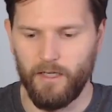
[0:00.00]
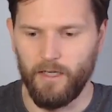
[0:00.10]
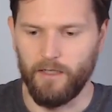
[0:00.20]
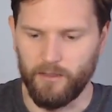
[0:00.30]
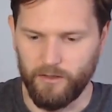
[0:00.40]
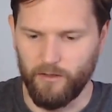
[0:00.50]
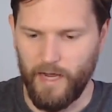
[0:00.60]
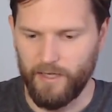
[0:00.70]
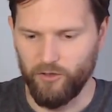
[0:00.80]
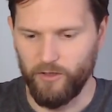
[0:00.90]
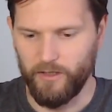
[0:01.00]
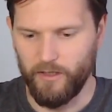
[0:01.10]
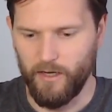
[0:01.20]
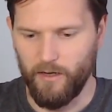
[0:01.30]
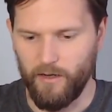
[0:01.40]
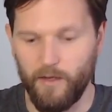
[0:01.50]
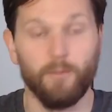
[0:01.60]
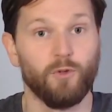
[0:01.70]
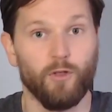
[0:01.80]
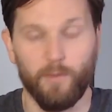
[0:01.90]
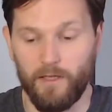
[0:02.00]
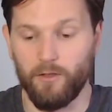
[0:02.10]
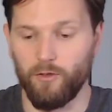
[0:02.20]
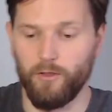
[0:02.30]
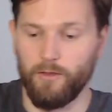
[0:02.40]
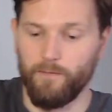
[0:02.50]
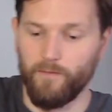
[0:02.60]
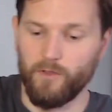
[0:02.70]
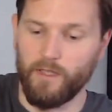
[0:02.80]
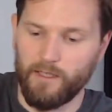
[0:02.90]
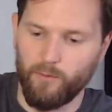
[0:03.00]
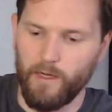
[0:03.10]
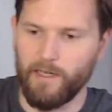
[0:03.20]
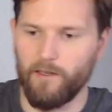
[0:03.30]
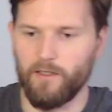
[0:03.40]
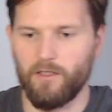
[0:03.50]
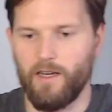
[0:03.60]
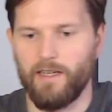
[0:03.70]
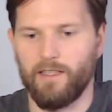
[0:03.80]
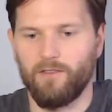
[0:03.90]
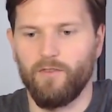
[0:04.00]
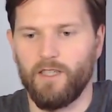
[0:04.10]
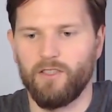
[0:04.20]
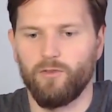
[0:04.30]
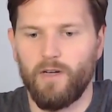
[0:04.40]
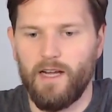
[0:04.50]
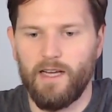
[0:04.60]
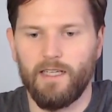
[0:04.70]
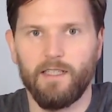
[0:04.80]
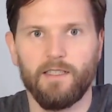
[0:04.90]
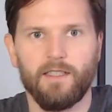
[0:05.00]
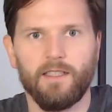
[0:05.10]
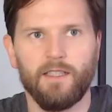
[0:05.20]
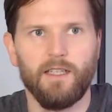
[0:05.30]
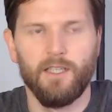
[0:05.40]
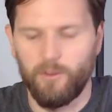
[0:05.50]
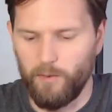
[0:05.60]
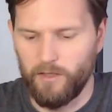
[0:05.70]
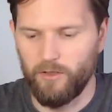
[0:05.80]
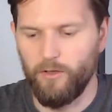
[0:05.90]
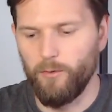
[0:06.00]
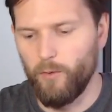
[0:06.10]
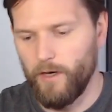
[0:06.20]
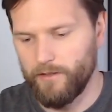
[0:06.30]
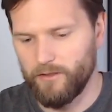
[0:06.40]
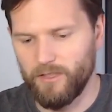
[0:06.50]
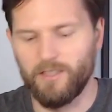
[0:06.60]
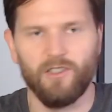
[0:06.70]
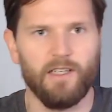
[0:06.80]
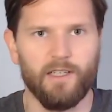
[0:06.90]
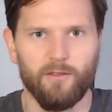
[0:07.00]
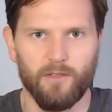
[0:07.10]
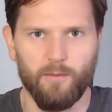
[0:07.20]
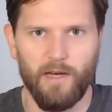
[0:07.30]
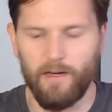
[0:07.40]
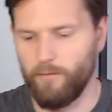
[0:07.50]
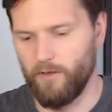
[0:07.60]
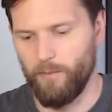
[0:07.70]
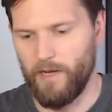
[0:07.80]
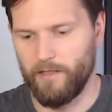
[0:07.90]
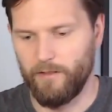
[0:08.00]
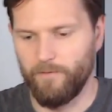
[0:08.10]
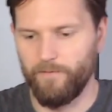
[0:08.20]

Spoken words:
It doesn't actually absorb in the soil. So that's why it looks like it's very dry. It's because all the water is instantly going to the bottom of the pot.